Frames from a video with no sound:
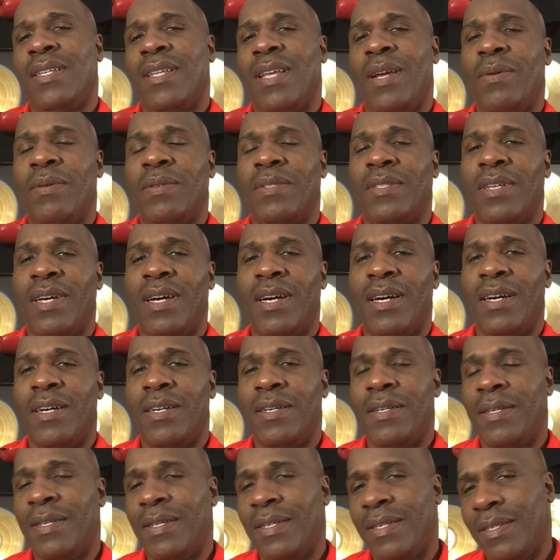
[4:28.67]
it was
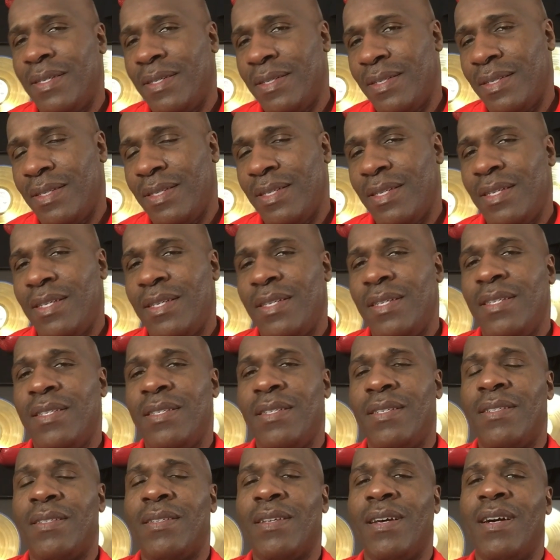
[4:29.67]
uh,
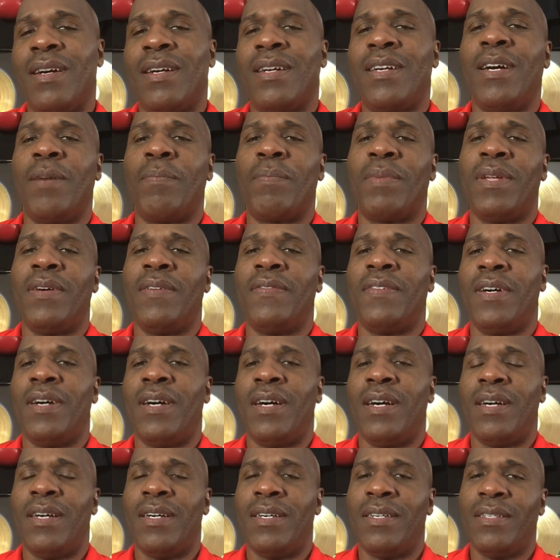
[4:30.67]
she saw a couple of
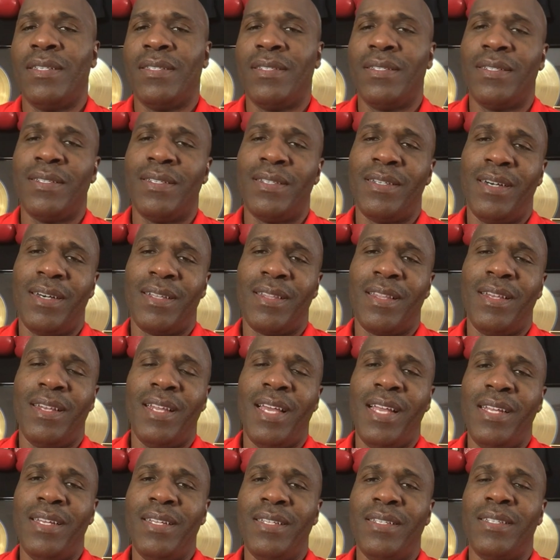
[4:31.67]
uh, other
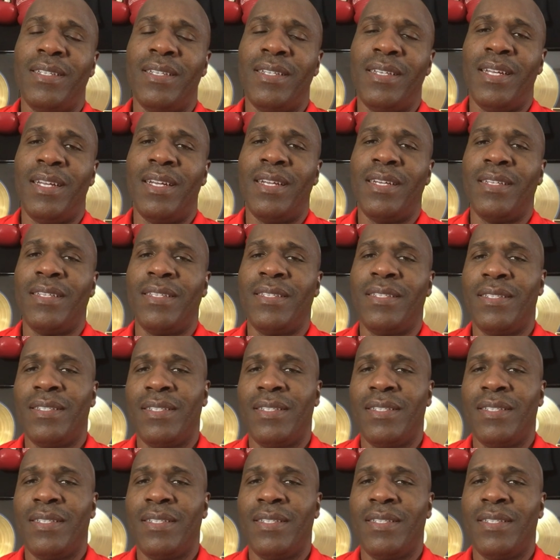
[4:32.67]
ladies in there